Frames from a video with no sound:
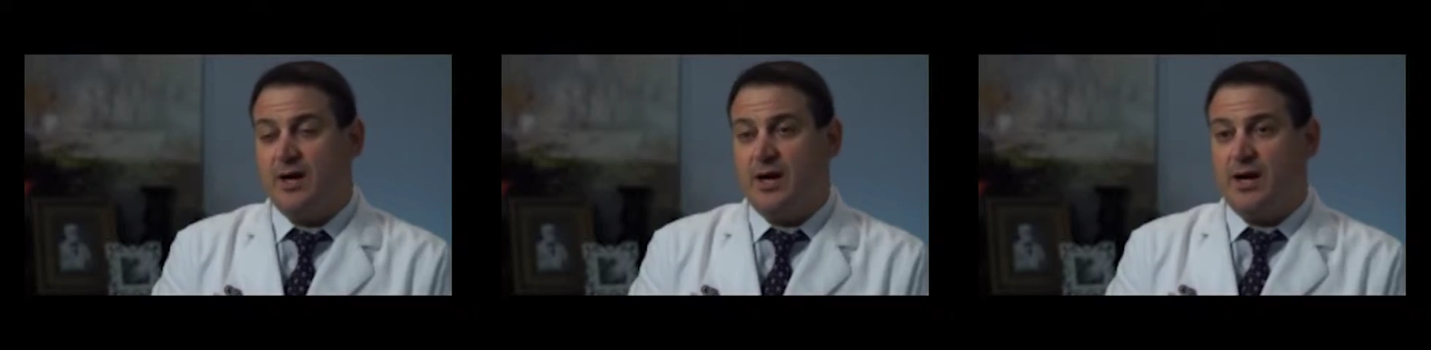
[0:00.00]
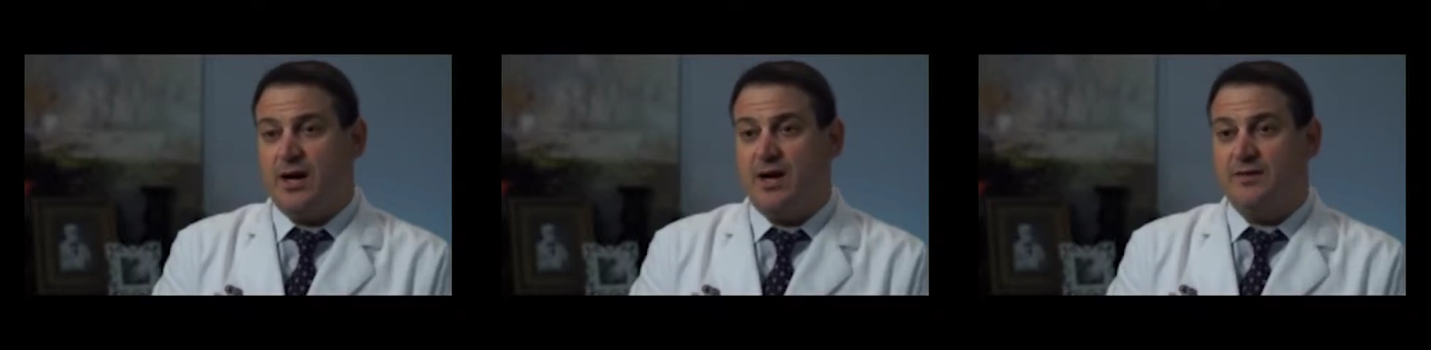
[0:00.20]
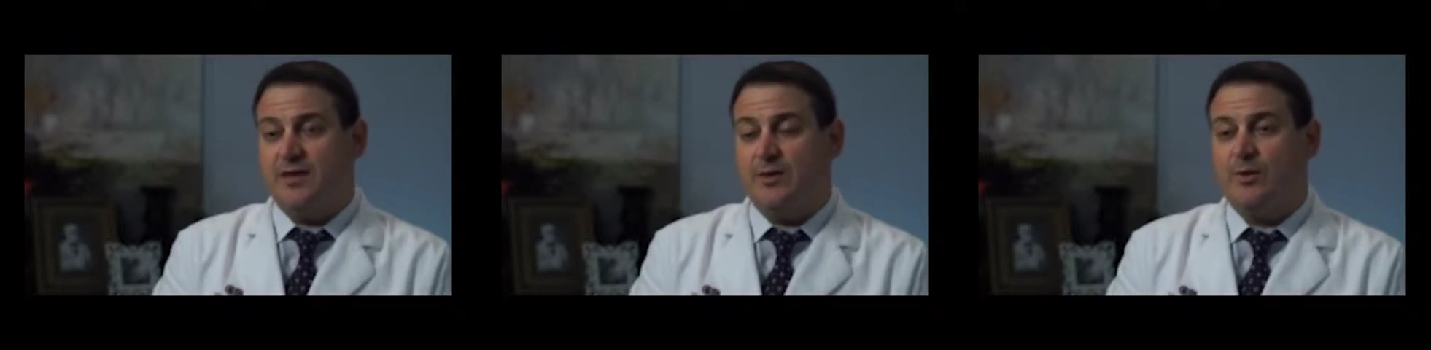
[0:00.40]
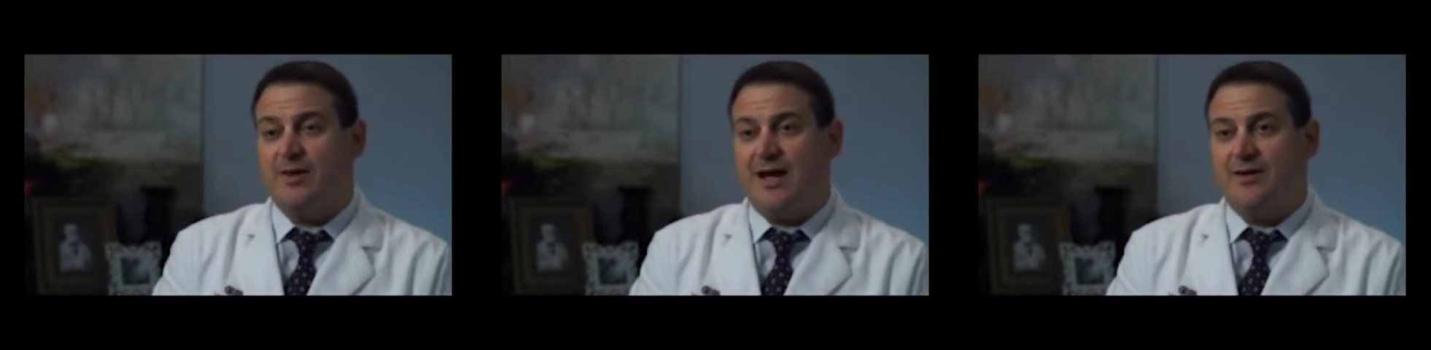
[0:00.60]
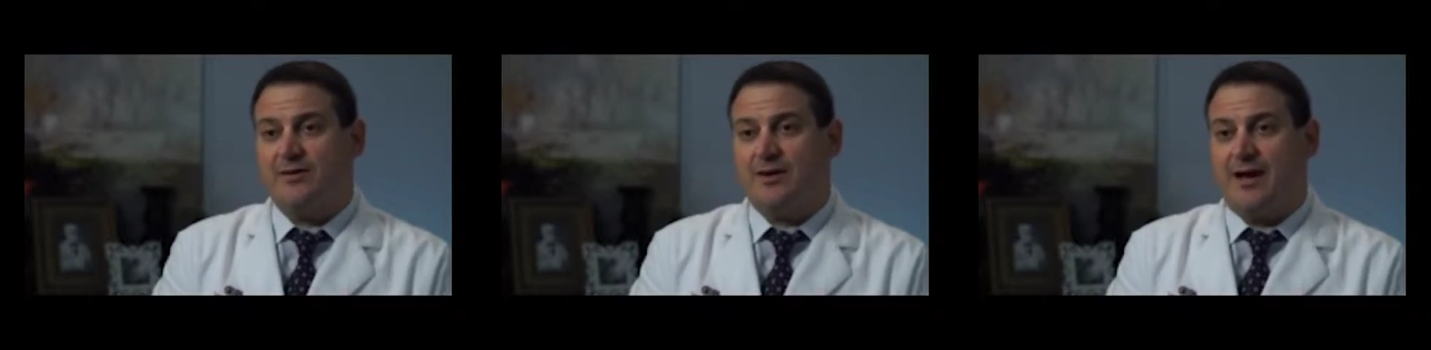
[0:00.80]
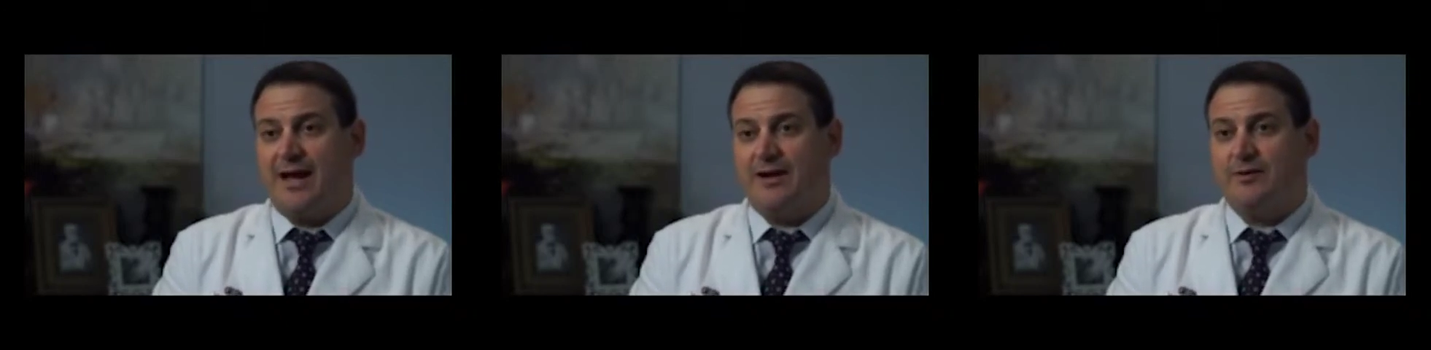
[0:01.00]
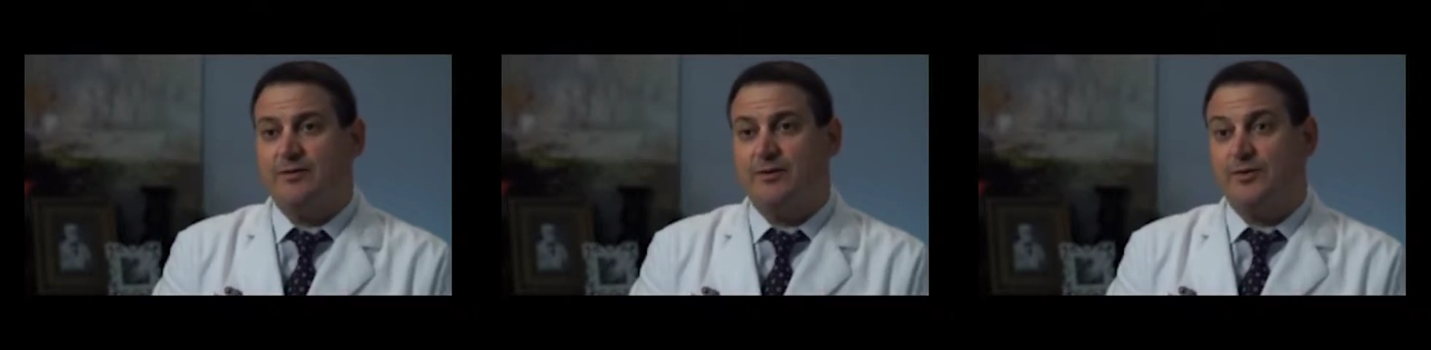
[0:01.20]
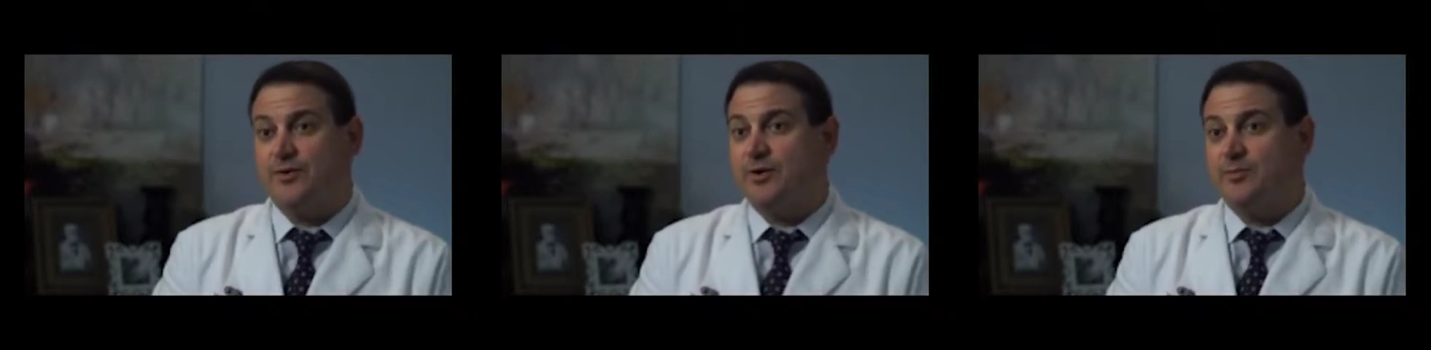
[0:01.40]
Uh, they will either hire
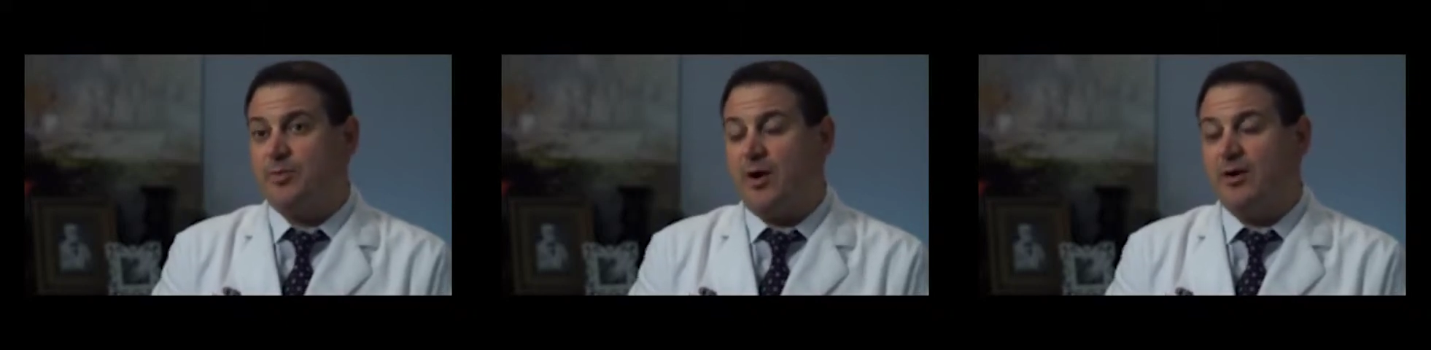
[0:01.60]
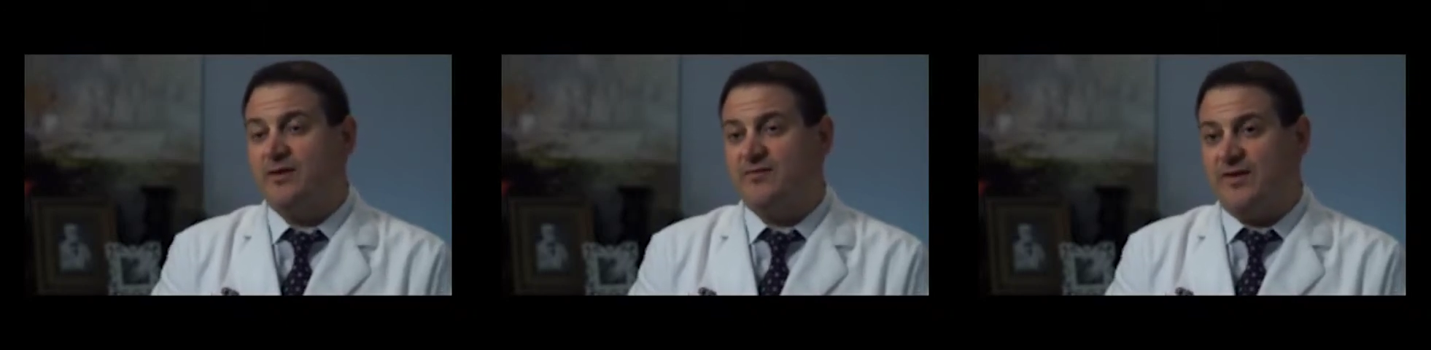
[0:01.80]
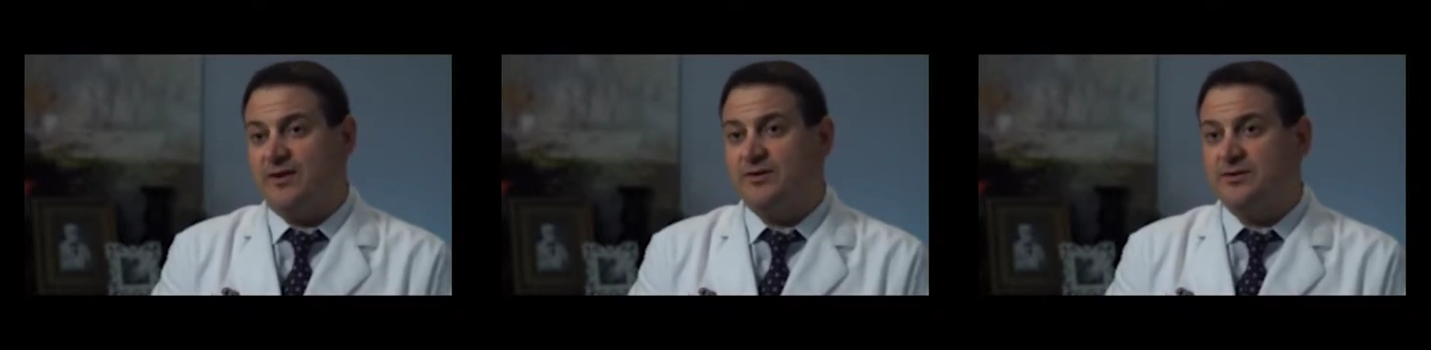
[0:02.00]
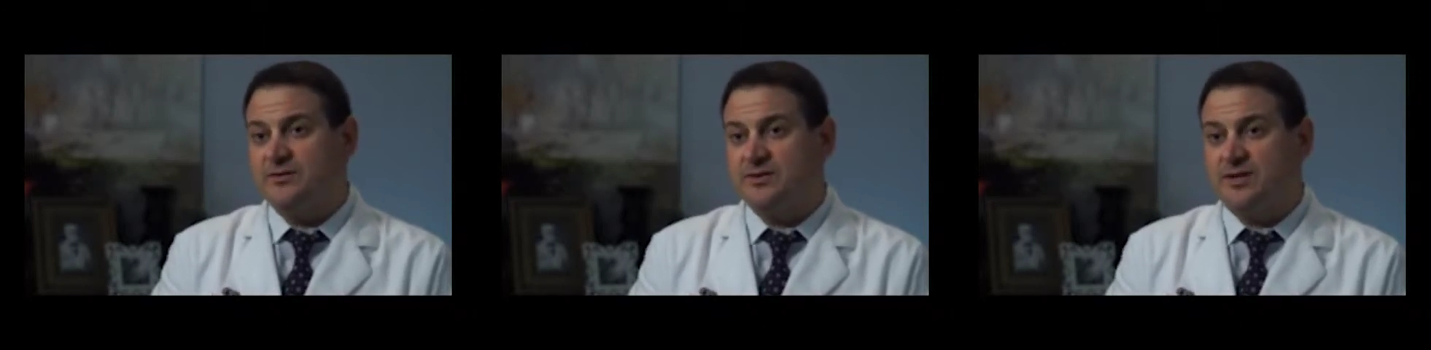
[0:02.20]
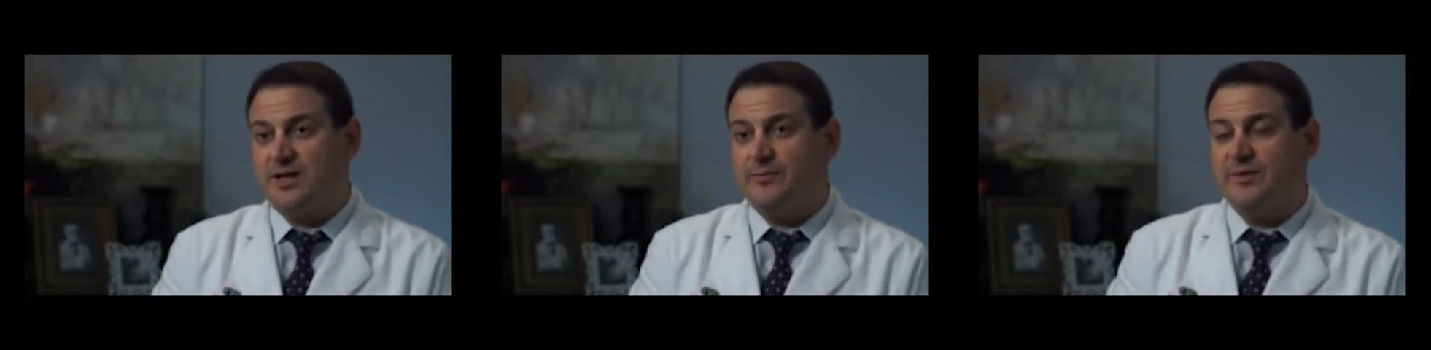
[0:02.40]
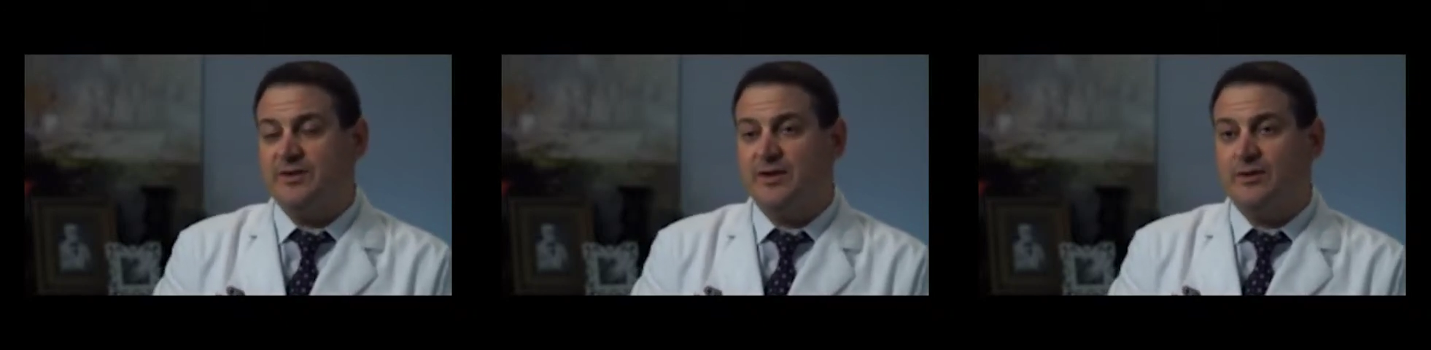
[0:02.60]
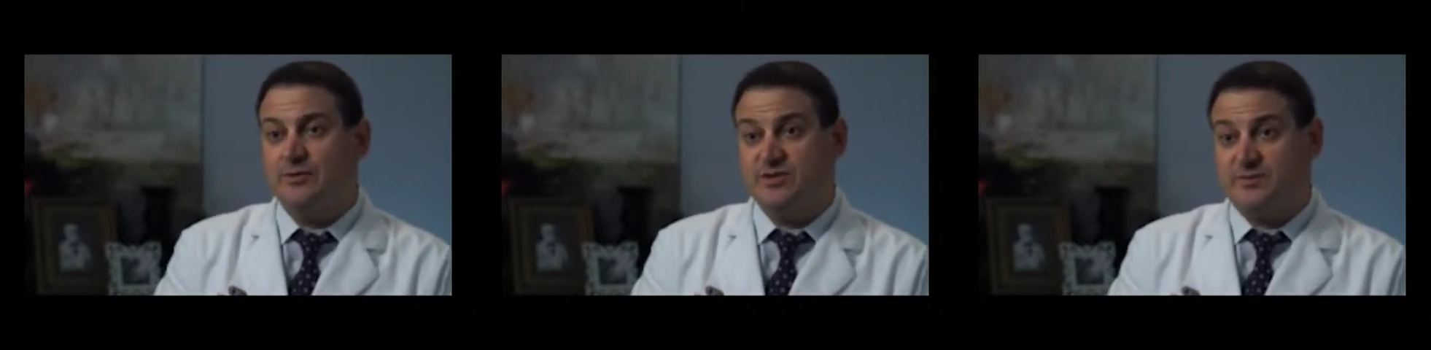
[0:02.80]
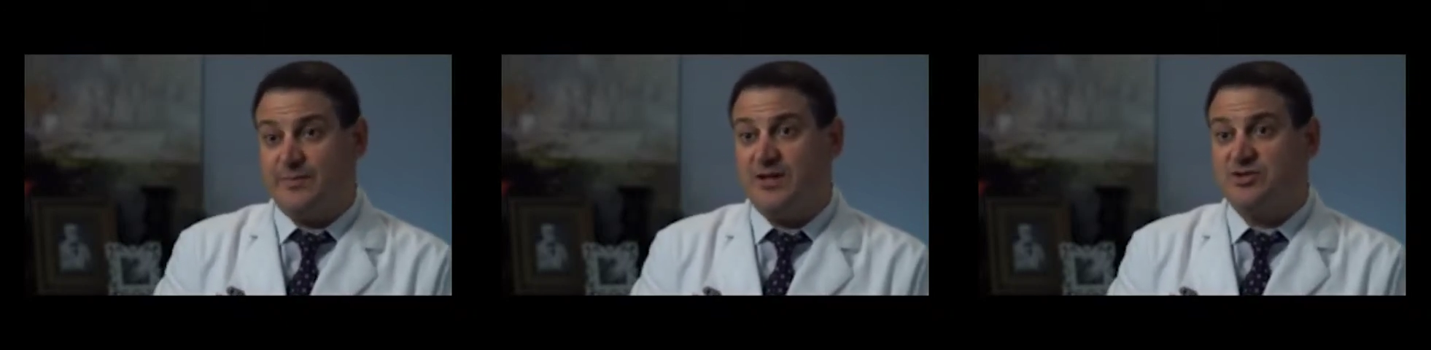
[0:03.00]
third party vendors to come in there who
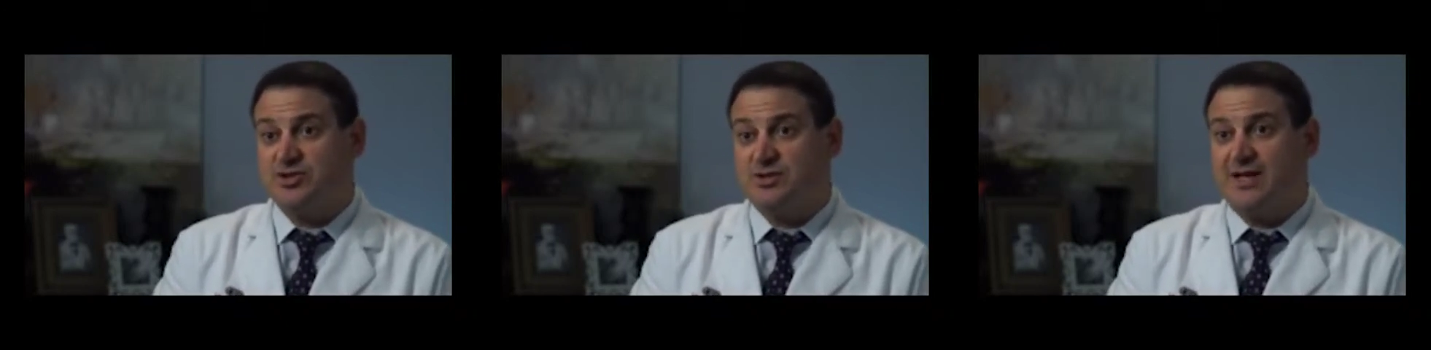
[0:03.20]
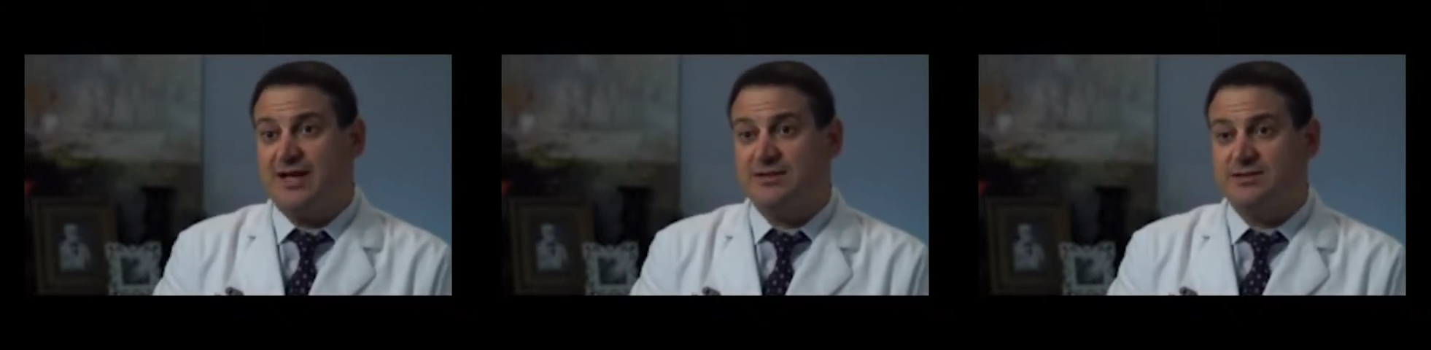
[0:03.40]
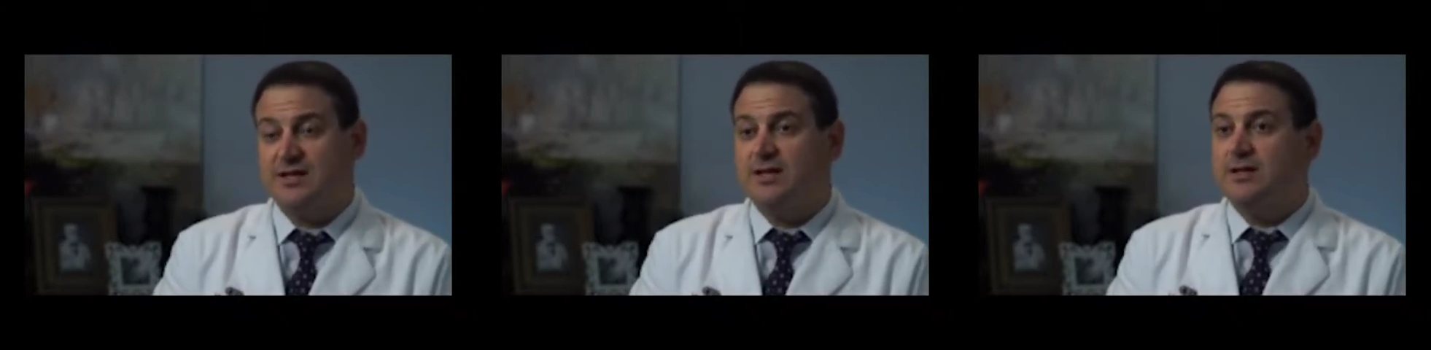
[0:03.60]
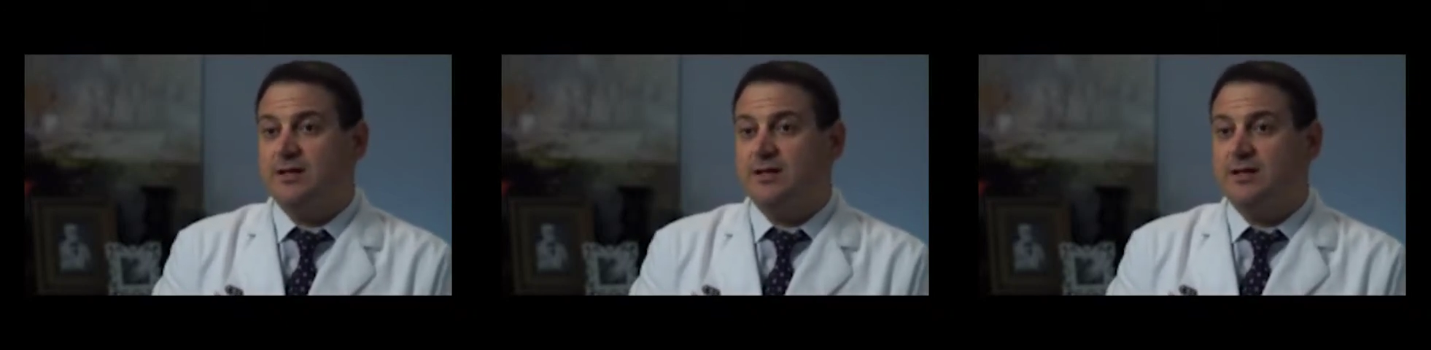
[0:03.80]
specialize